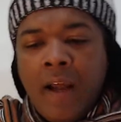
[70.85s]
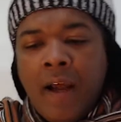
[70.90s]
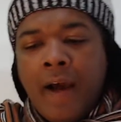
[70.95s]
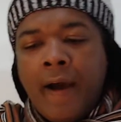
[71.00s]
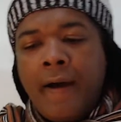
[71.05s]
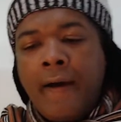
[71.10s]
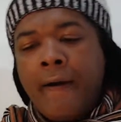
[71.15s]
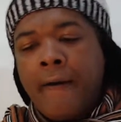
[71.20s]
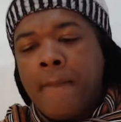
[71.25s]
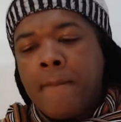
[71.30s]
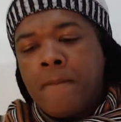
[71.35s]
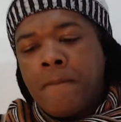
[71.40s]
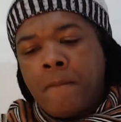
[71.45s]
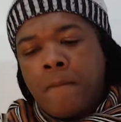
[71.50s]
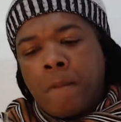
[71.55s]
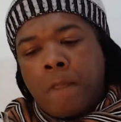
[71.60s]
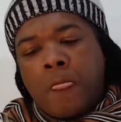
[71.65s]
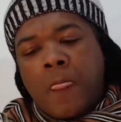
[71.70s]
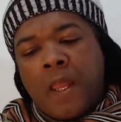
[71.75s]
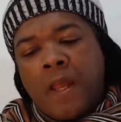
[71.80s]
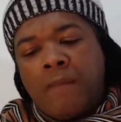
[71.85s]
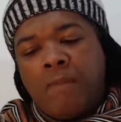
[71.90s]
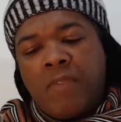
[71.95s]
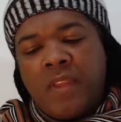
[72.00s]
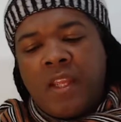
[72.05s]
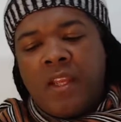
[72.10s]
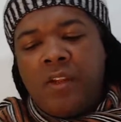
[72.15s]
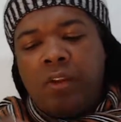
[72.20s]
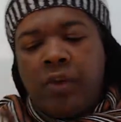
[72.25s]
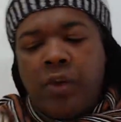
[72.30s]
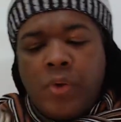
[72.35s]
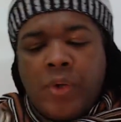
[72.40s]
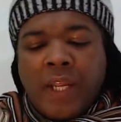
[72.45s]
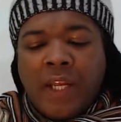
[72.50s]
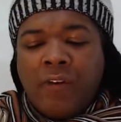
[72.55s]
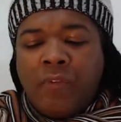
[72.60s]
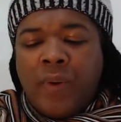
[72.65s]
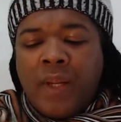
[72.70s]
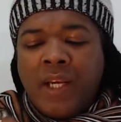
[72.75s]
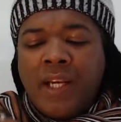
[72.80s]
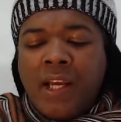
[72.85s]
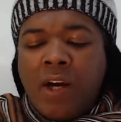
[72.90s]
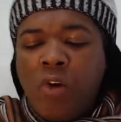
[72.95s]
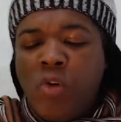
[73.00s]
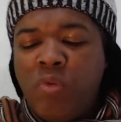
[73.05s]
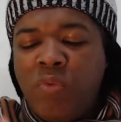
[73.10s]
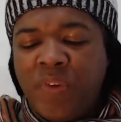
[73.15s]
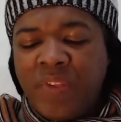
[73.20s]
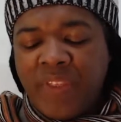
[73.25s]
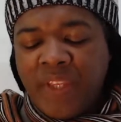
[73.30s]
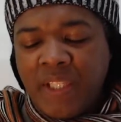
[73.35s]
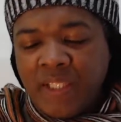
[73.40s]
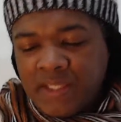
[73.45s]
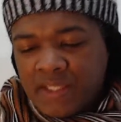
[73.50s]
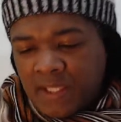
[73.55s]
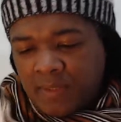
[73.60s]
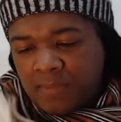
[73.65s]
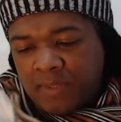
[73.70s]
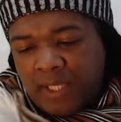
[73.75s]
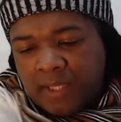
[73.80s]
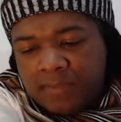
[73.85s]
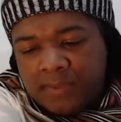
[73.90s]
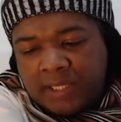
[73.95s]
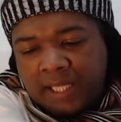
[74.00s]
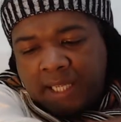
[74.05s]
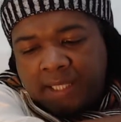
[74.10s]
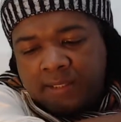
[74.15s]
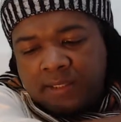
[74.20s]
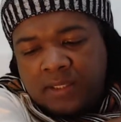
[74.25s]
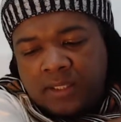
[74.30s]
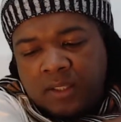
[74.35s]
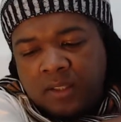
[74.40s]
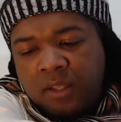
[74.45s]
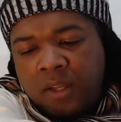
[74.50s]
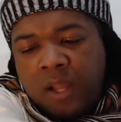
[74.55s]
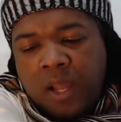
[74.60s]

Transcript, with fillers: You can really overthink sometimes, Cancer.